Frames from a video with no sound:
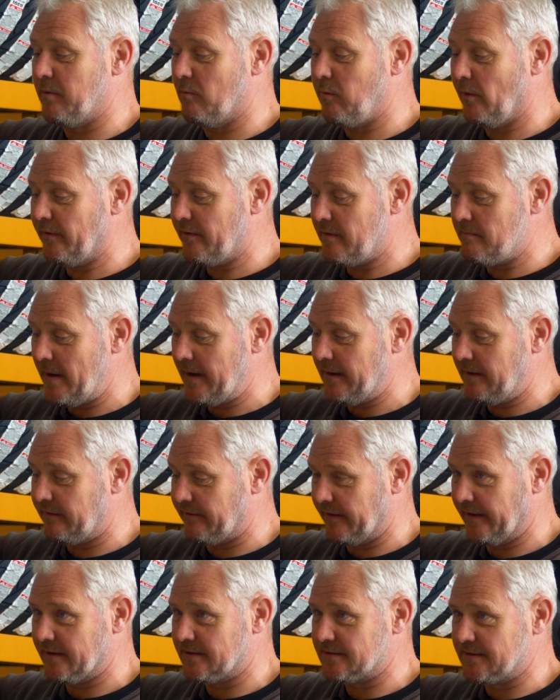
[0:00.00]
But one of the main
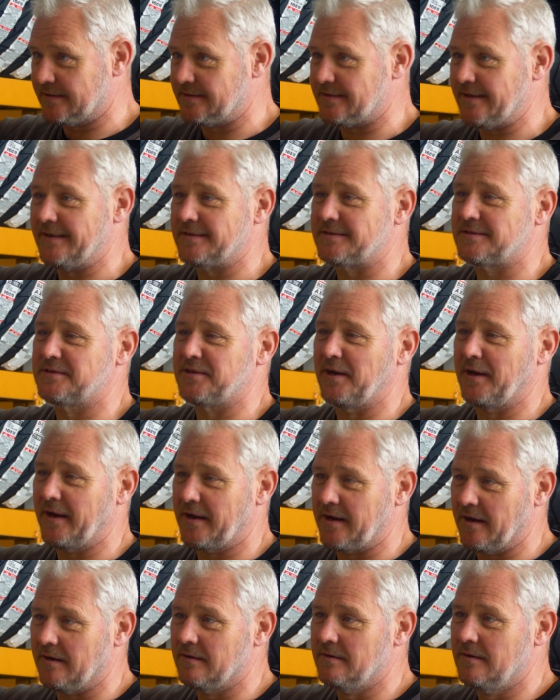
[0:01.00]
things is
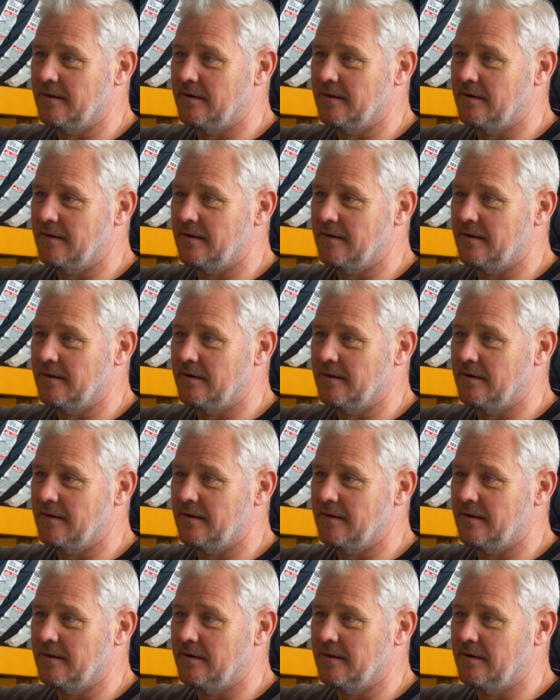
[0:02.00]
silica.